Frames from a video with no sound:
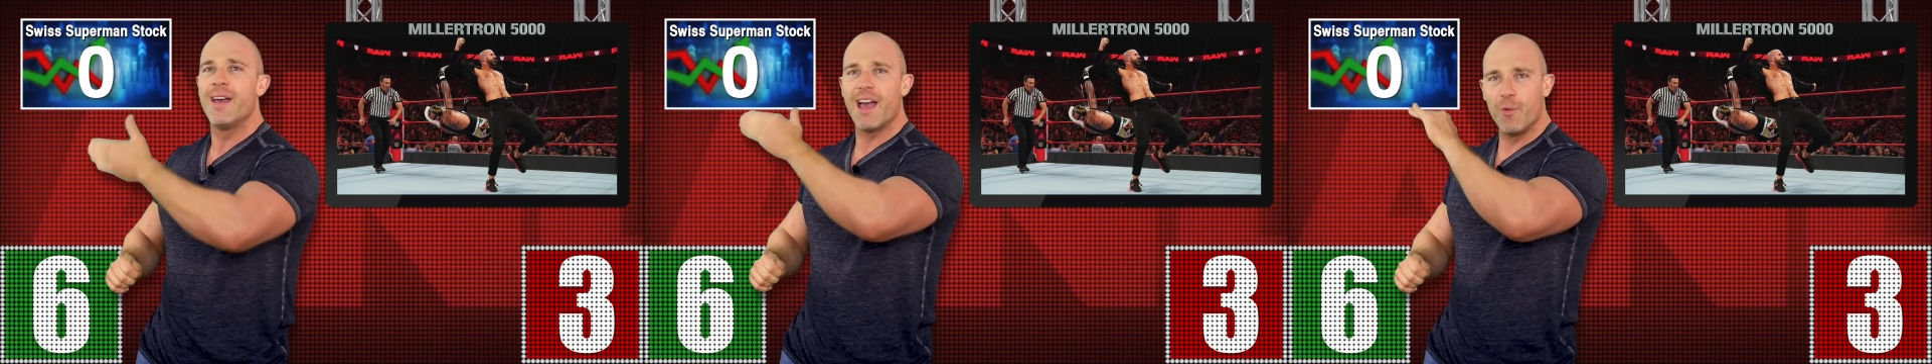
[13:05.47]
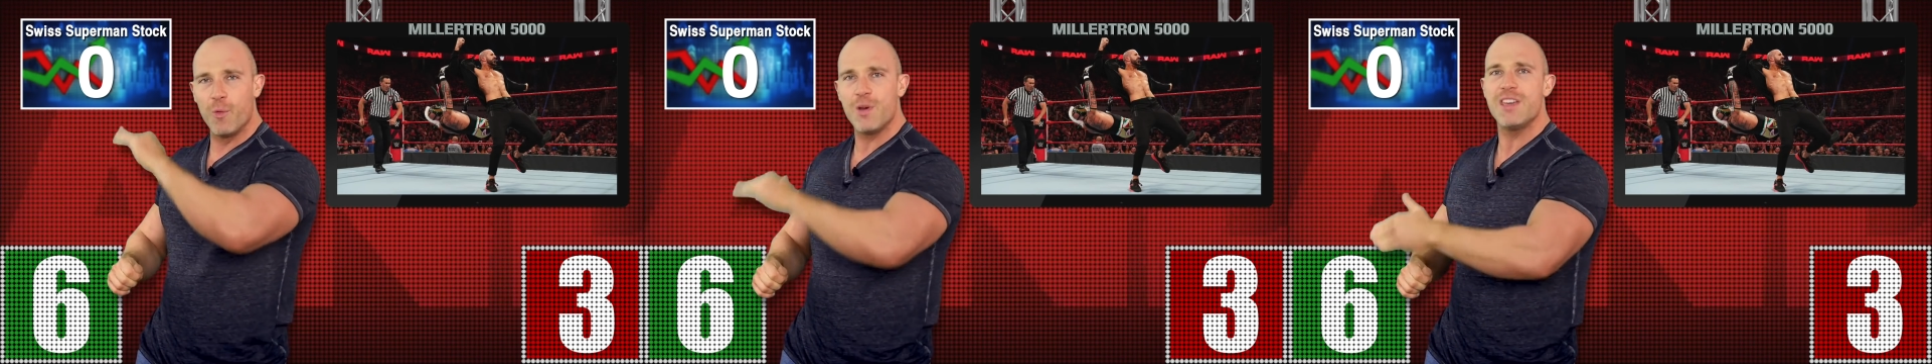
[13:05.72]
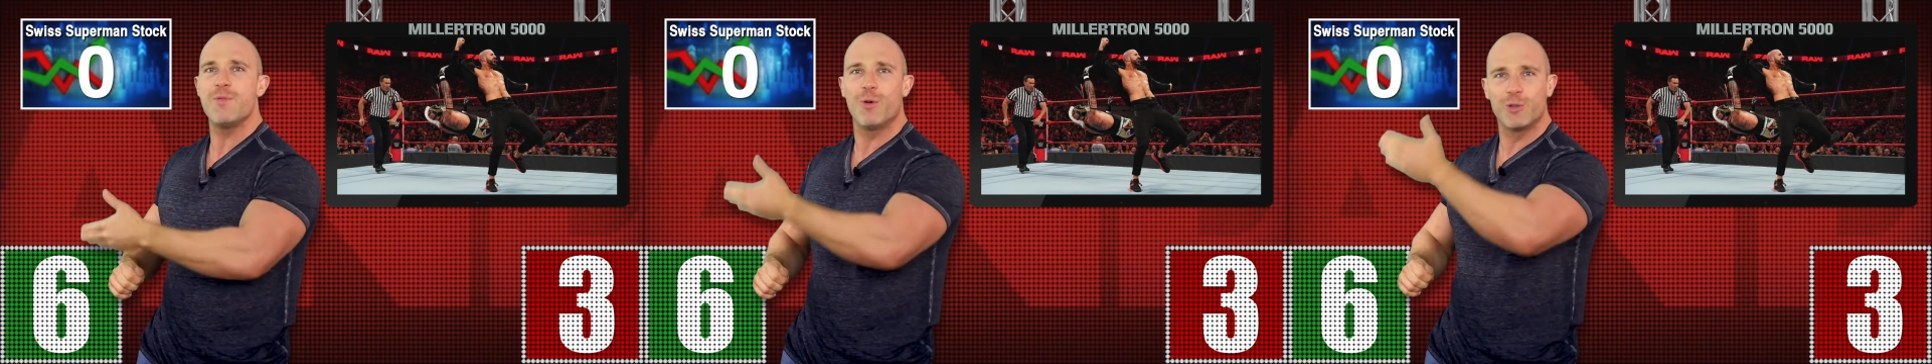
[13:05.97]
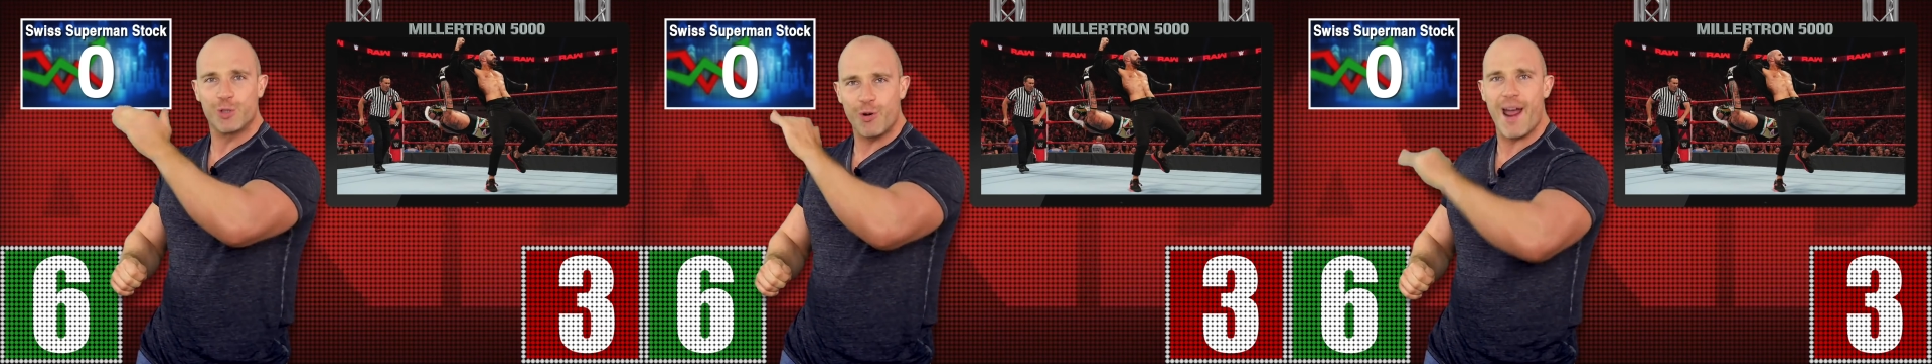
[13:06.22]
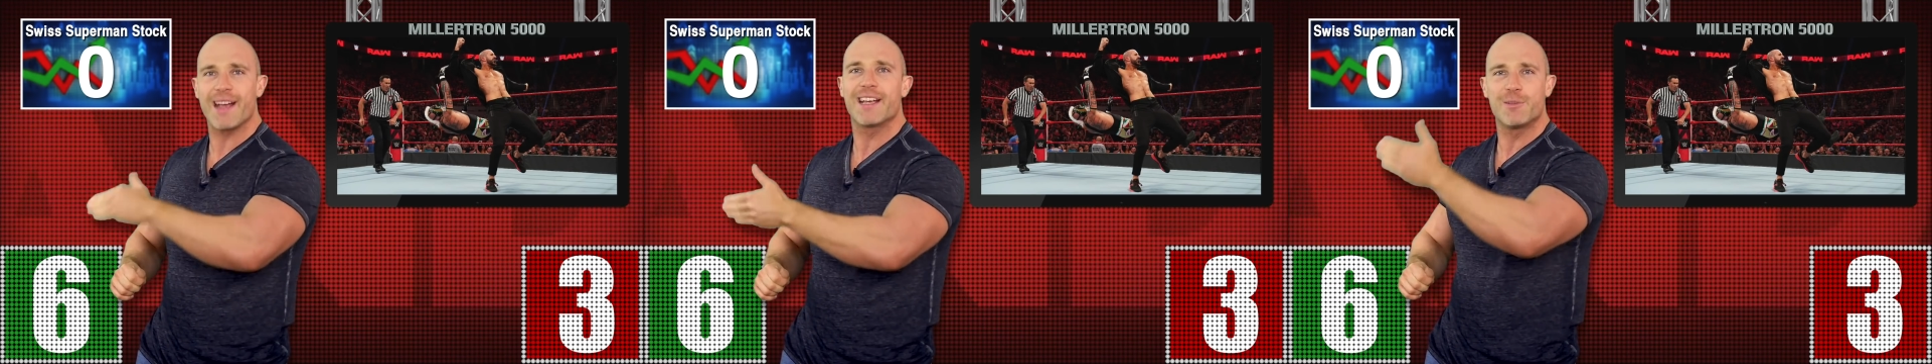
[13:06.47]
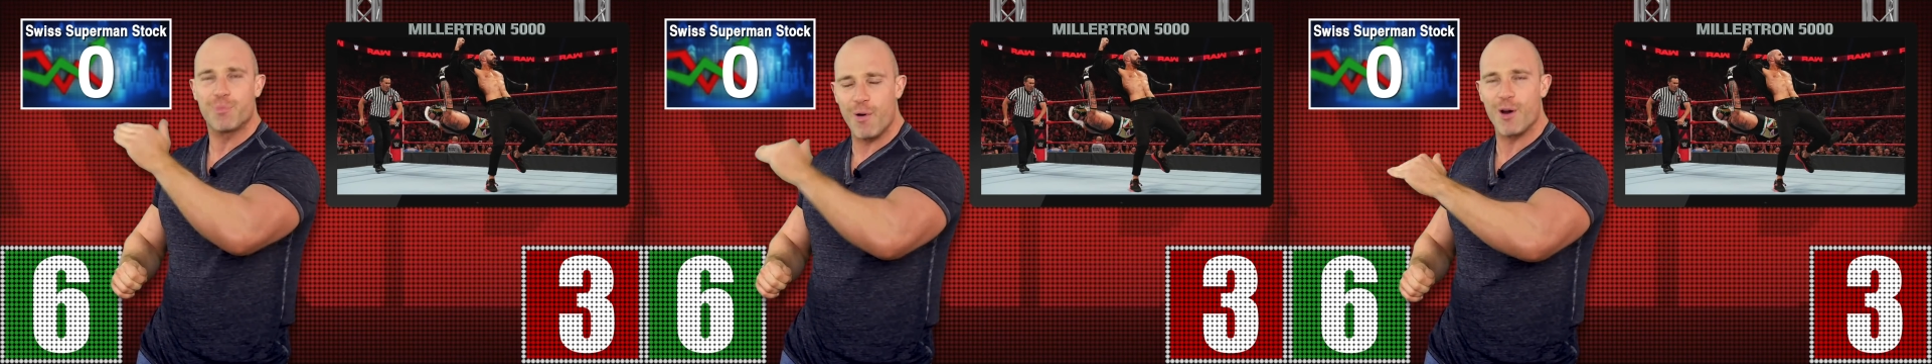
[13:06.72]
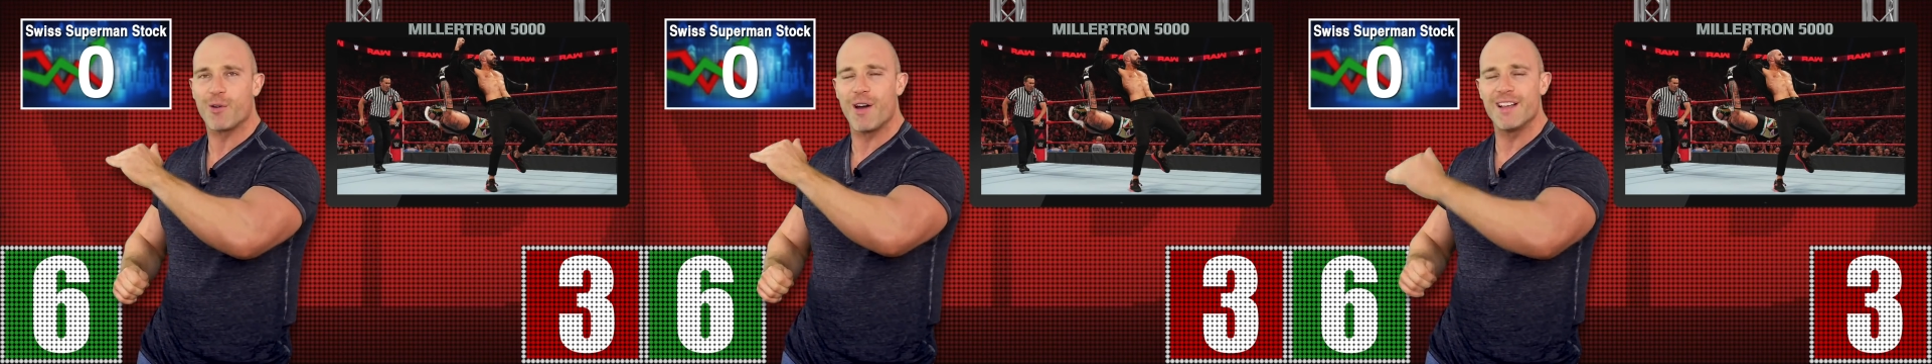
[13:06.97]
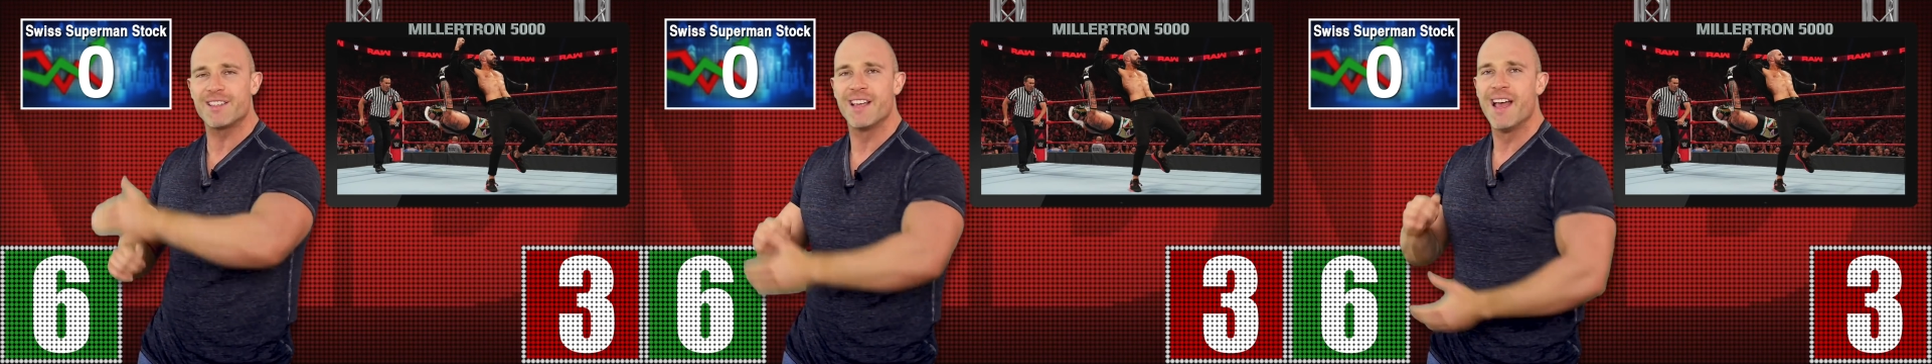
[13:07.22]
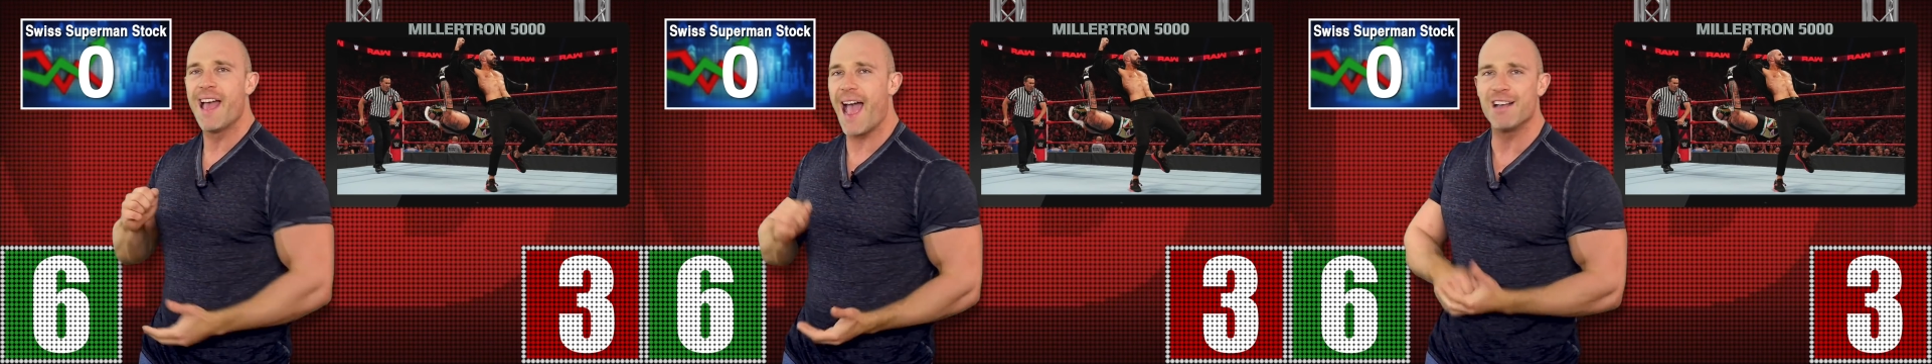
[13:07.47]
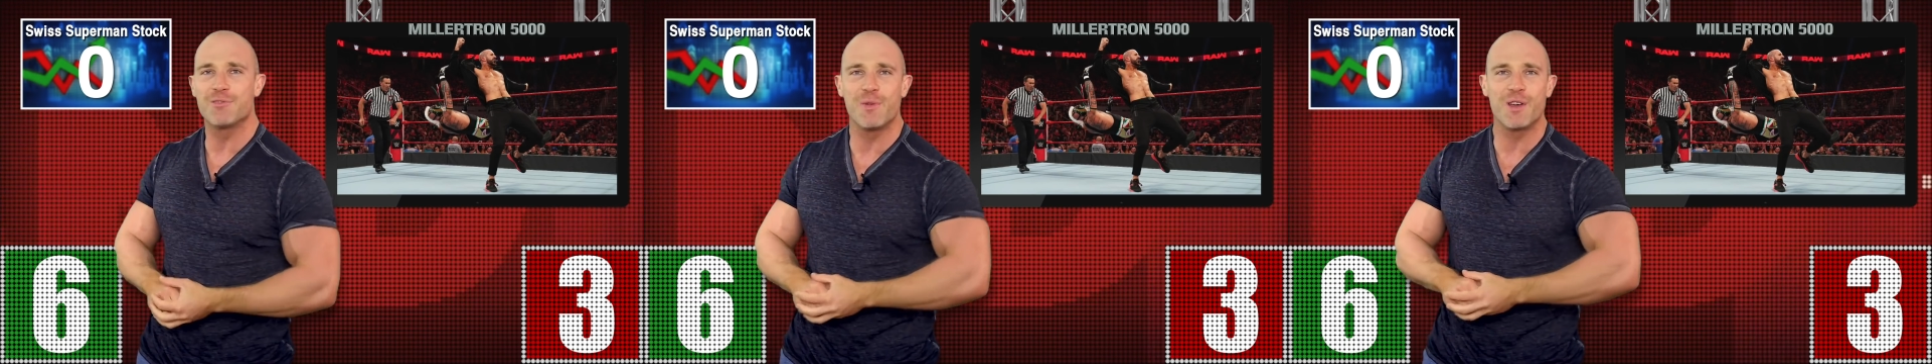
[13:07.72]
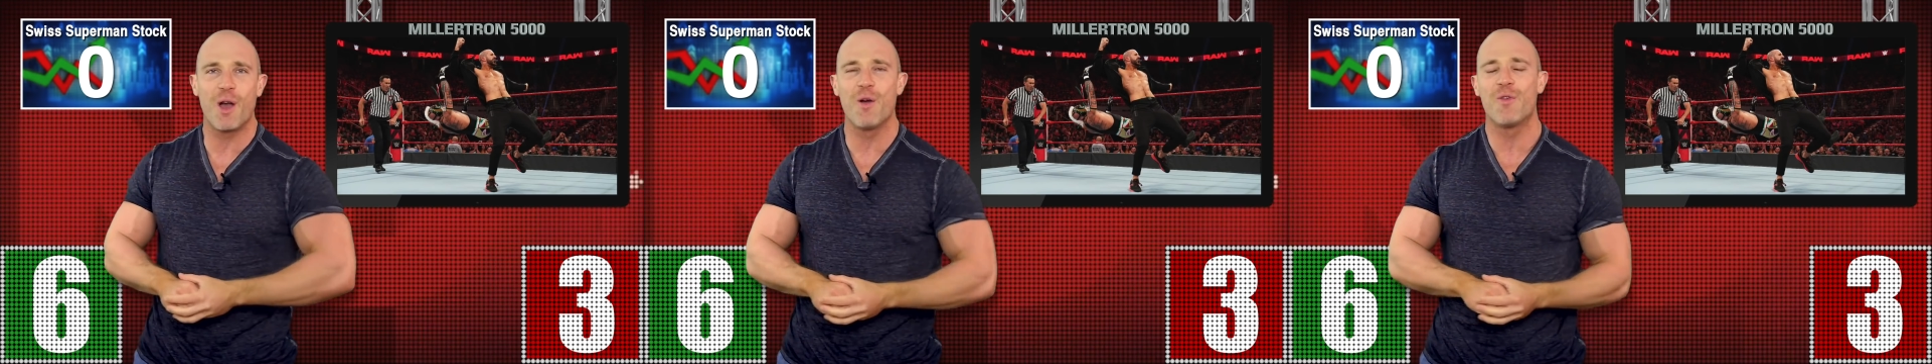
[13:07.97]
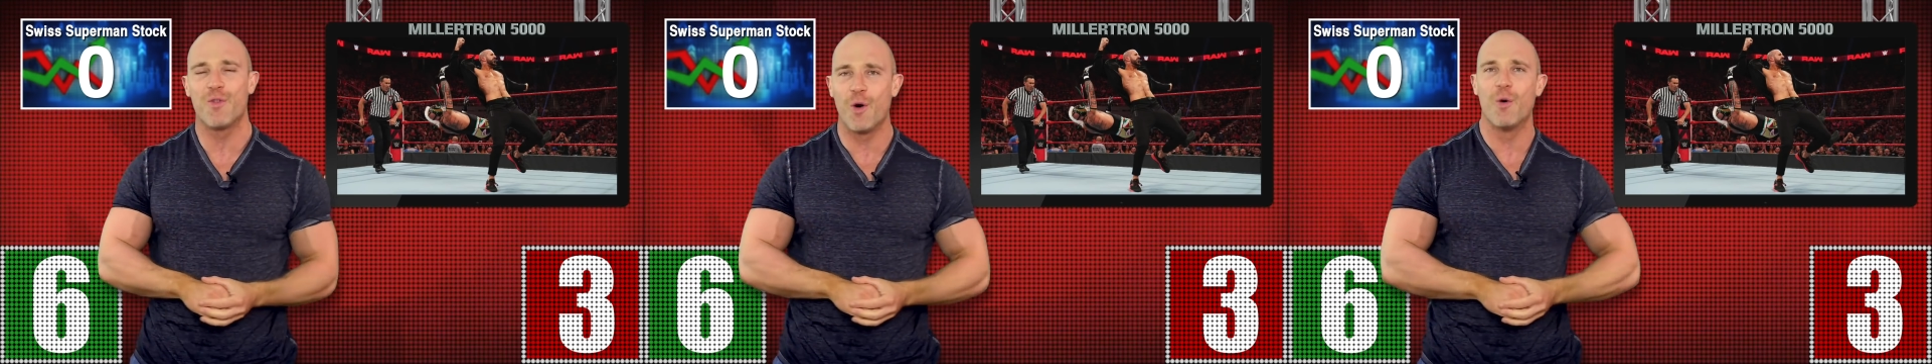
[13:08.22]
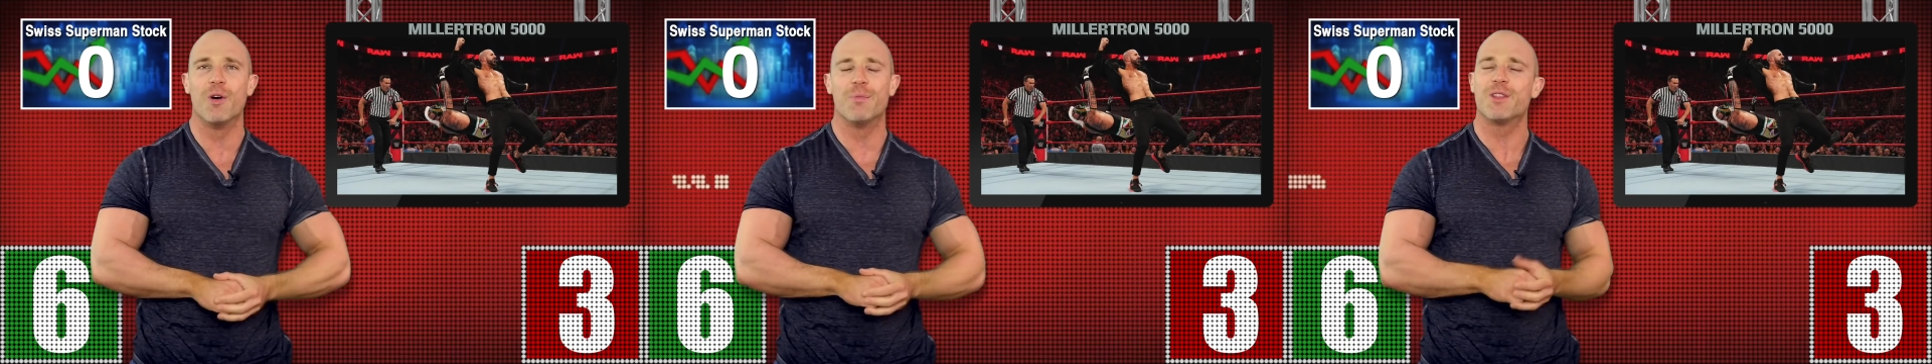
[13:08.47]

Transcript: and we will track his progress as we go forward.